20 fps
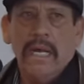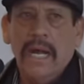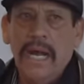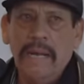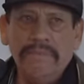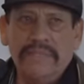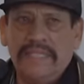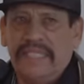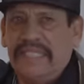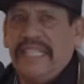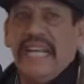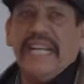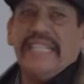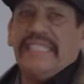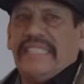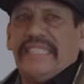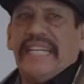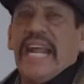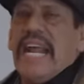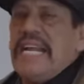I'm
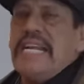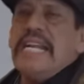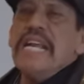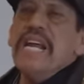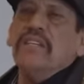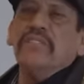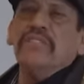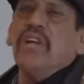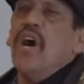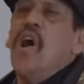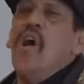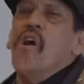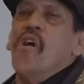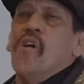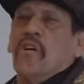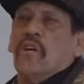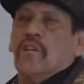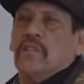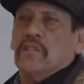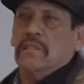16 years
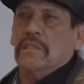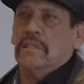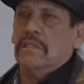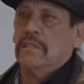old.